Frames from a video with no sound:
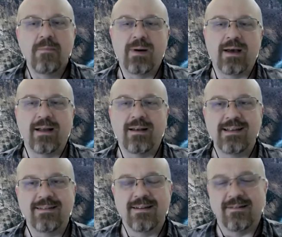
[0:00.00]
But
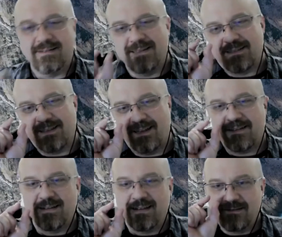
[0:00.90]
it's
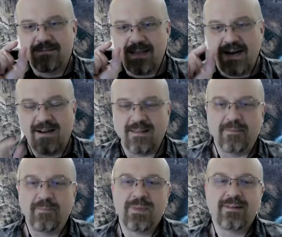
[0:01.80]
a little tiny thing.
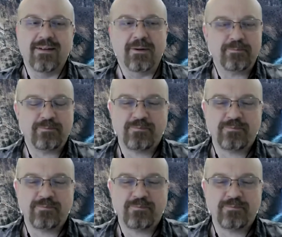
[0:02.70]
So